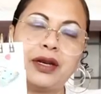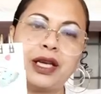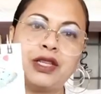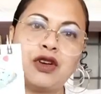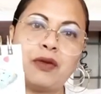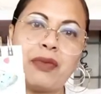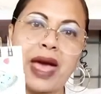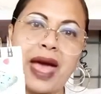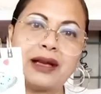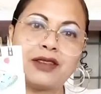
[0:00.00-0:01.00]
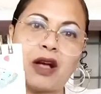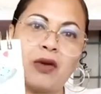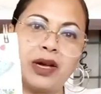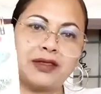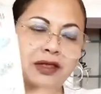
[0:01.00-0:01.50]
in your bag. It's
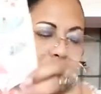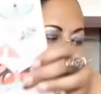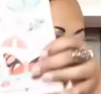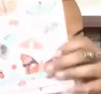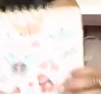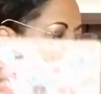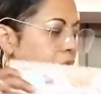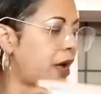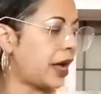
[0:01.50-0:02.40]
always good to have a few